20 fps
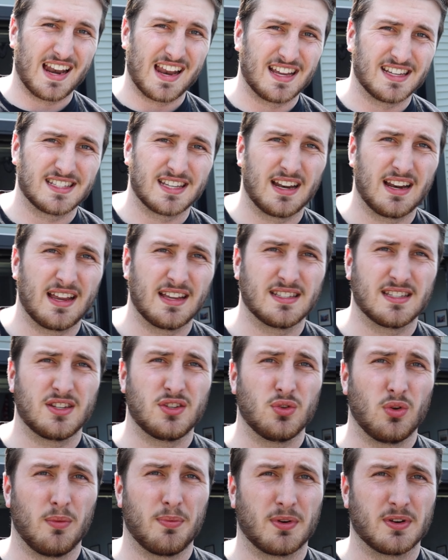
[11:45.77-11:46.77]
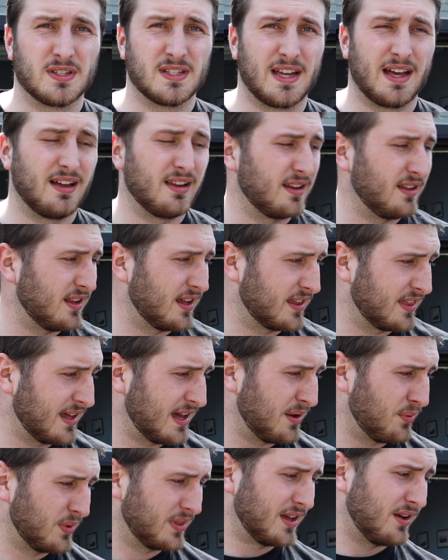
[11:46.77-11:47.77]
of nice that it has a dual personality like
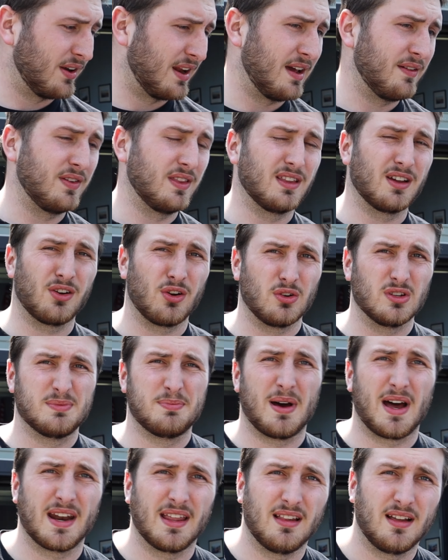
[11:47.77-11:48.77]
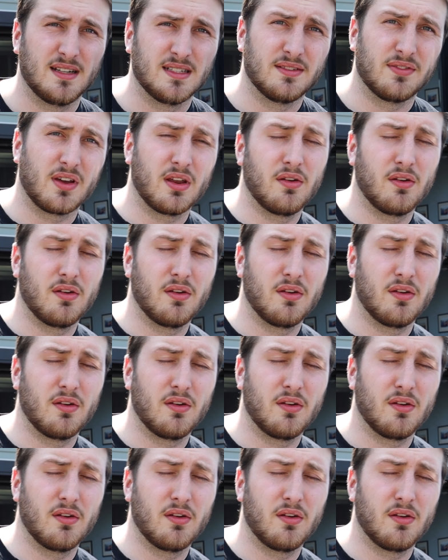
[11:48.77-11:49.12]
that without having the gross body lines of a